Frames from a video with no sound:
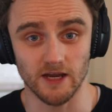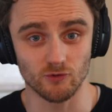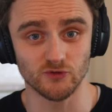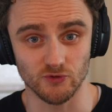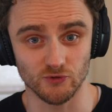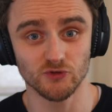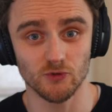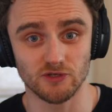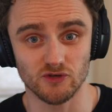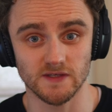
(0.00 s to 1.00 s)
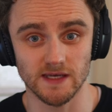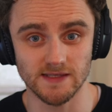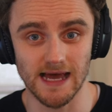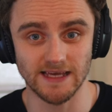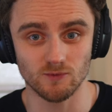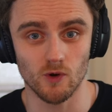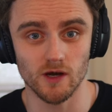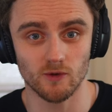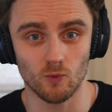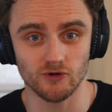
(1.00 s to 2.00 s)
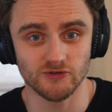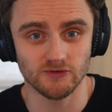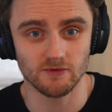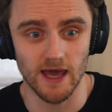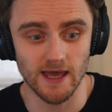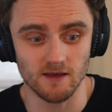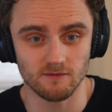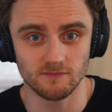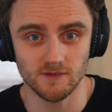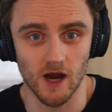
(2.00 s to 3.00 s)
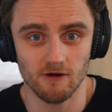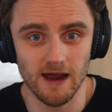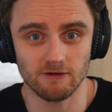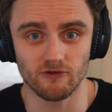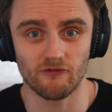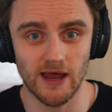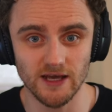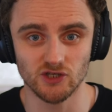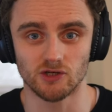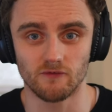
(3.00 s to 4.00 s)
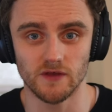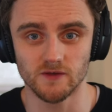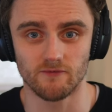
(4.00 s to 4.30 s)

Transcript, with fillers: And of course what's also interesting is that his work was a direct reflection of this